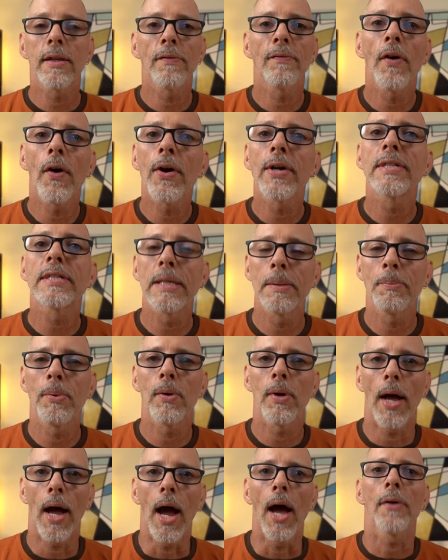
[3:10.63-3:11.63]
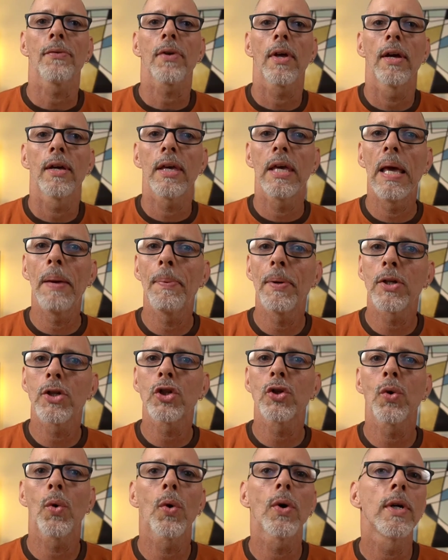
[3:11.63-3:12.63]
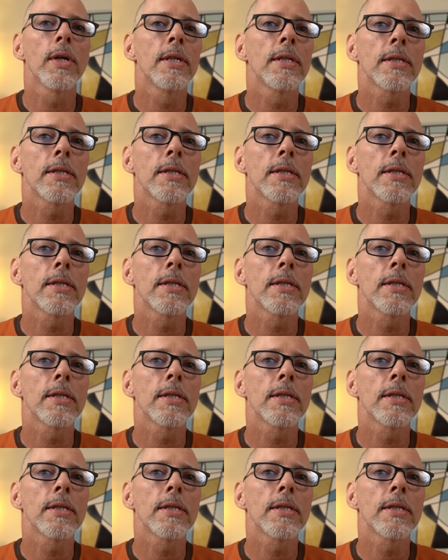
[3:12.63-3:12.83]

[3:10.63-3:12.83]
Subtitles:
very simple ask. Keep it short,